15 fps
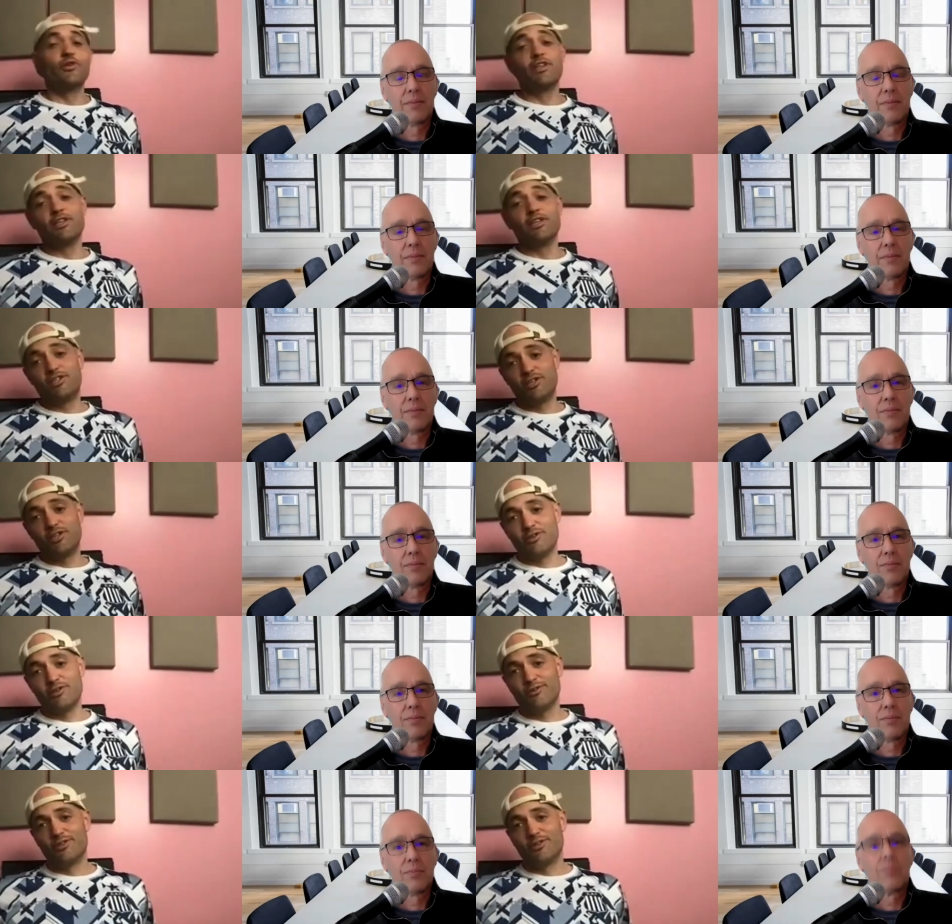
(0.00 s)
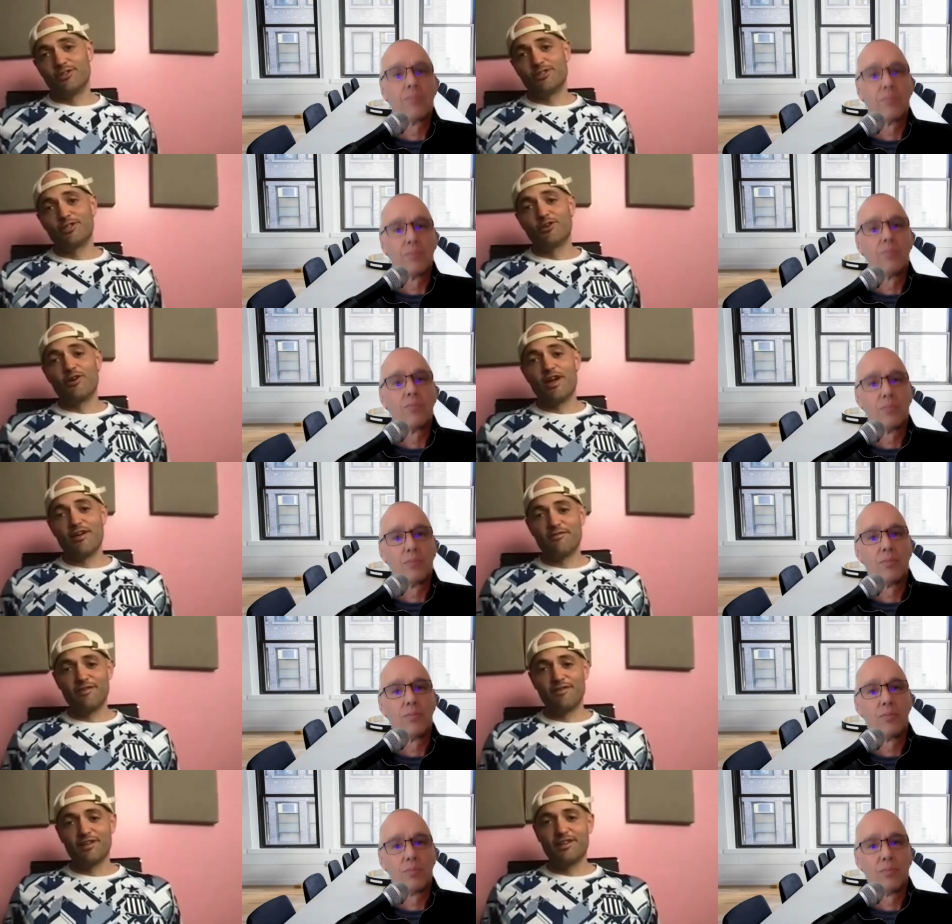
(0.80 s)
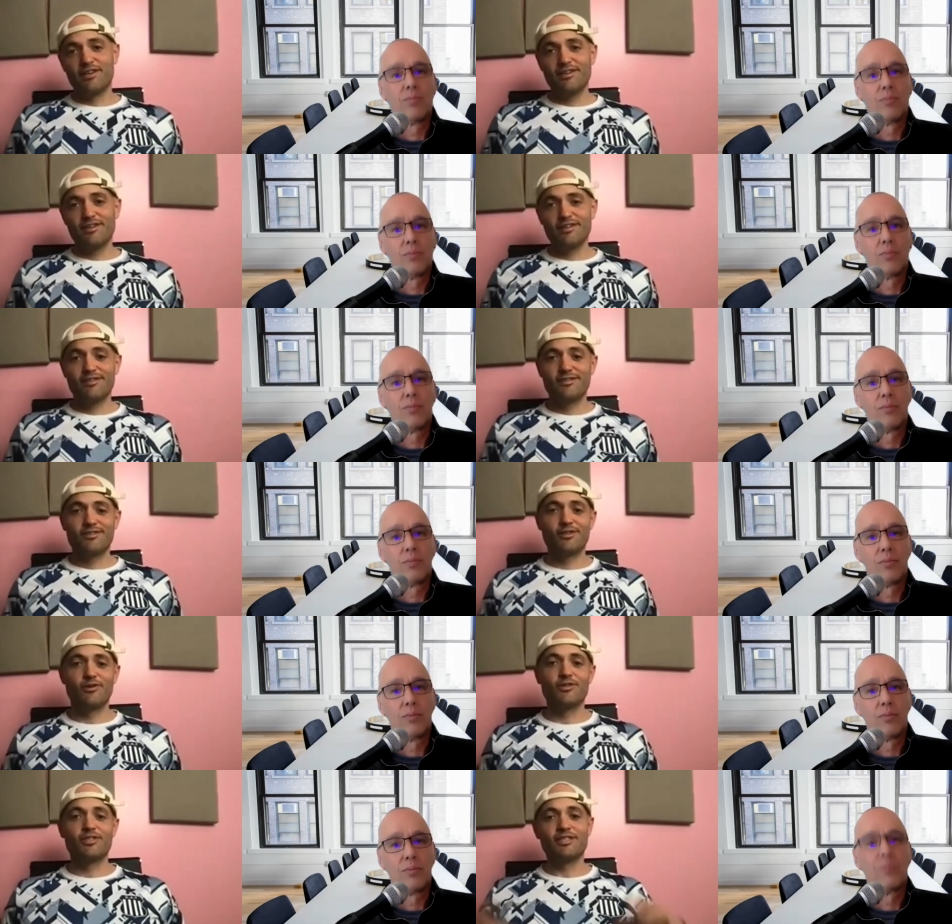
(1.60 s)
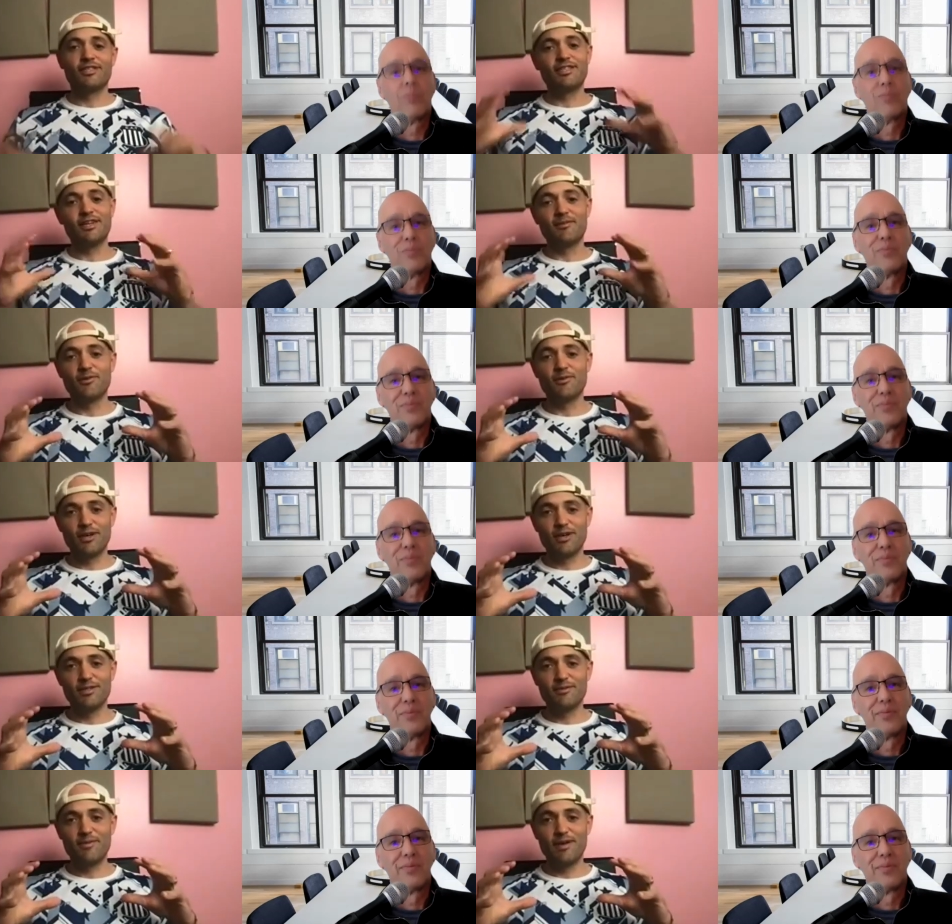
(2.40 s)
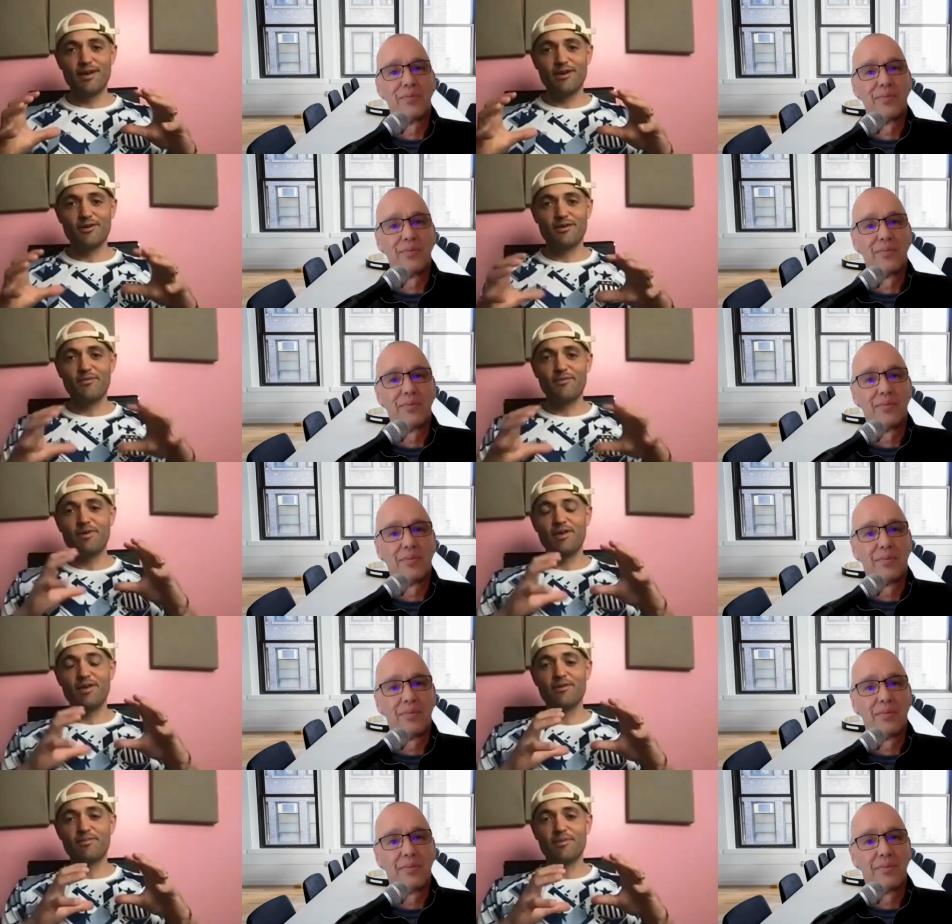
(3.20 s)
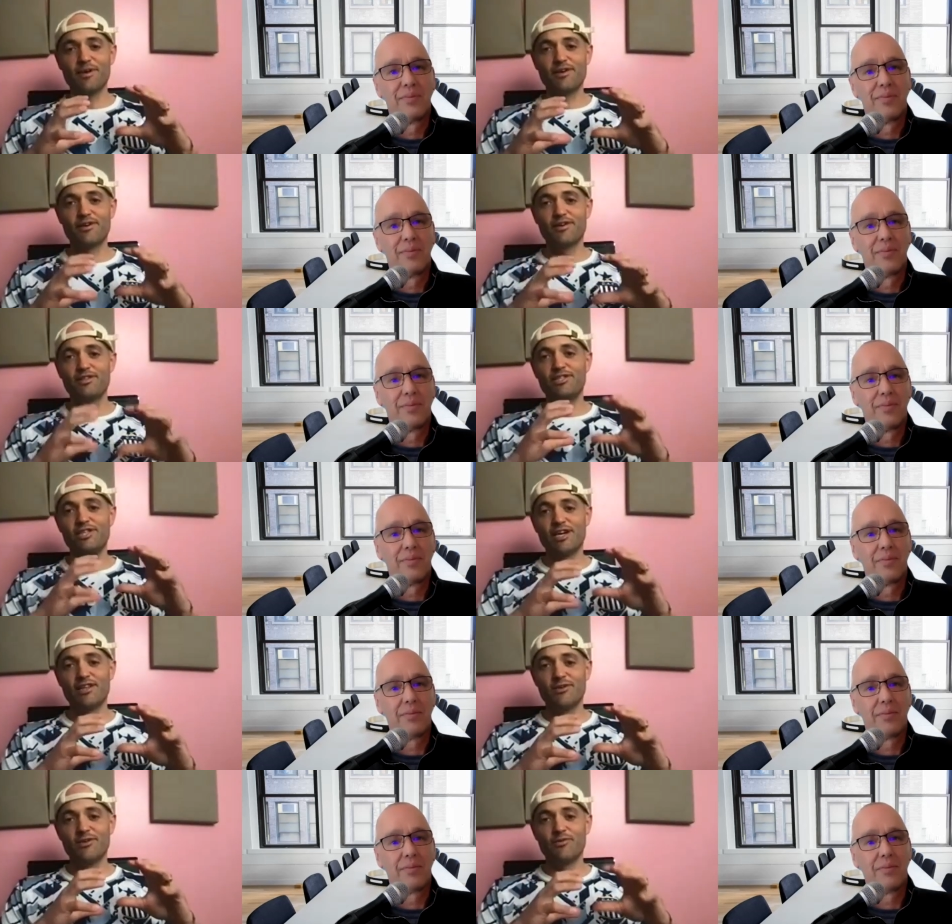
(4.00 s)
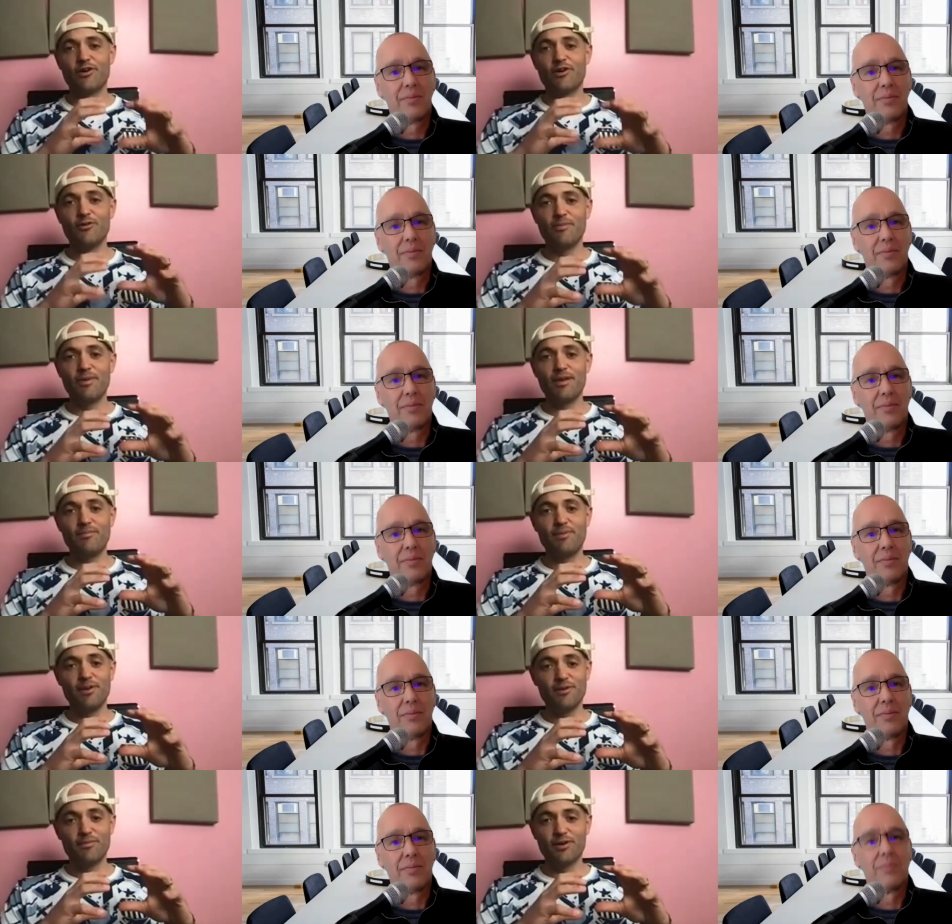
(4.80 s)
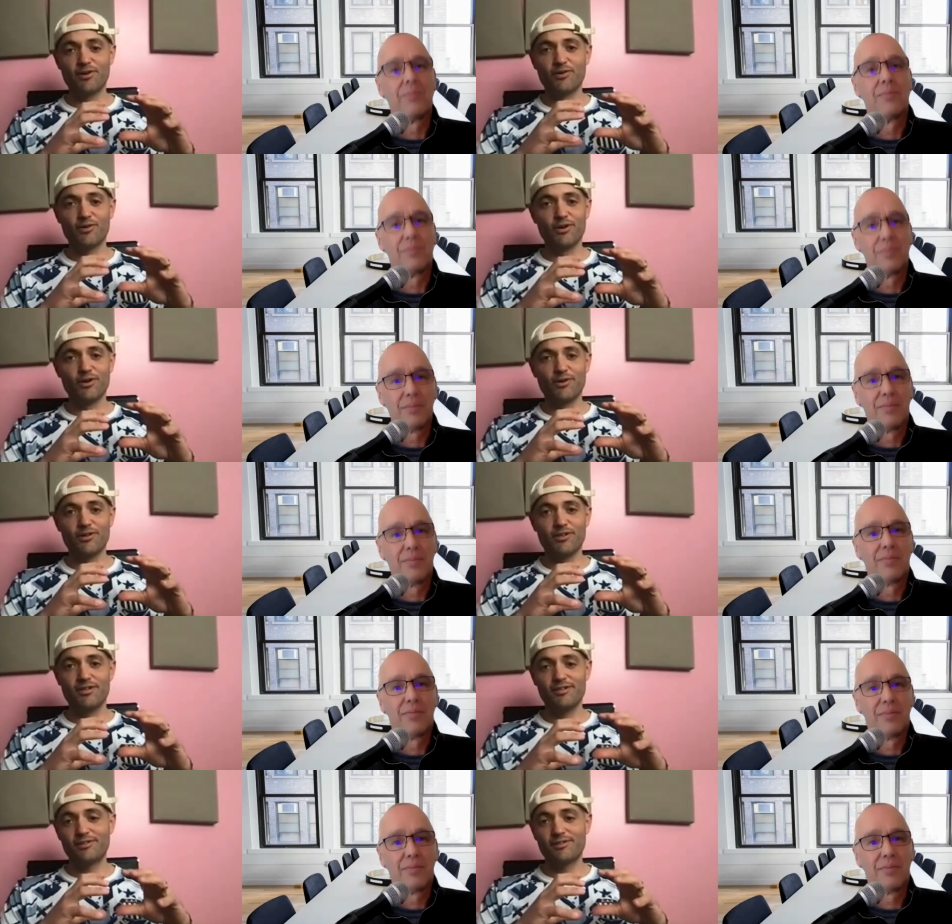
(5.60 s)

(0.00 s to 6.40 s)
Speaker 1: really two. There's the Grand Villa, so it's a cinnamon raisin bagel, peanut butter jelly with homemade peanut butter granola.